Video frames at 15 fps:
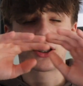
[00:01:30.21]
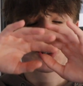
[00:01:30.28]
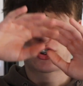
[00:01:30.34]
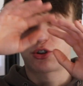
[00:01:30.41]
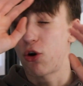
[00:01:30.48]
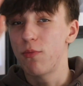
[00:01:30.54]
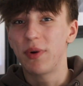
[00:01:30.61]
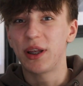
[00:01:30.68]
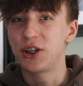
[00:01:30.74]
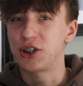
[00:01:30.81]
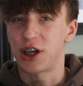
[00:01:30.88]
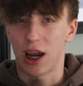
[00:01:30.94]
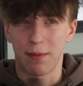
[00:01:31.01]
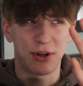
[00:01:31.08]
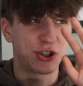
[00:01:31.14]
so many
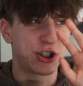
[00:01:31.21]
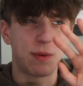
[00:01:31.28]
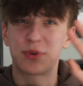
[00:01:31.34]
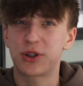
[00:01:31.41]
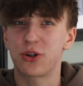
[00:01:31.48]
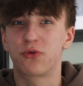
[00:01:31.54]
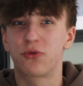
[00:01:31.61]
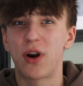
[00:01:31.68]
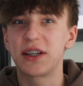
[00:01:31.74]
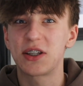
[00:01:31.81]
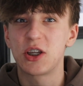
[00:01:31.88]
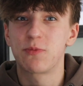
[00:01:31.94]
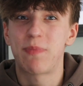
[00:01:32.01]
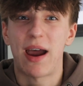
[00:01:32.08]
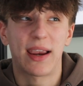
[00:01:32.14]
championships and
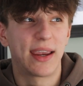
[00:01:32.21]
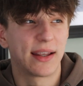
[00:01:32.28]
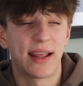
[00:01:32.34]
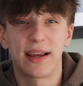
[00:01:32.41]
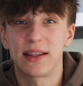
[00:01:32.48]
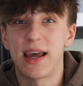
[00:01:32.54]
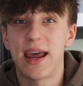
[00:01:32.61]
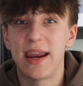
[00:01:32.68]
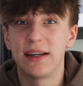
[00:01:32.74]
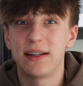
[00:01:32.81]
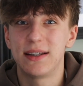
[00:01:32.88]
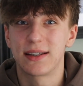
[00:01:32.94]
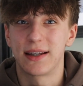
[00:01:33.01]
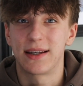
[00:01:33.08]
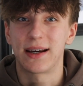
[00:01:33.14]
races back in like the
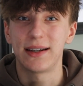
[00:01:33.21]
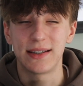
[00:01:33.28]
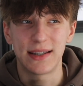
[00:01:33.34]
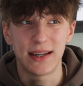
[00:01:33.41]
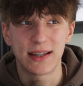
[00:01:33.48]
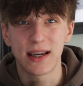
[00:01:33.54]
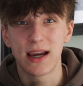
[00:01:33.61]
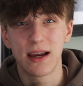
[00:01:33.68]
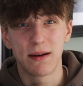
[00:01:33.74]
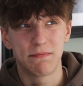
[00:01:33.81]
80s and 90s,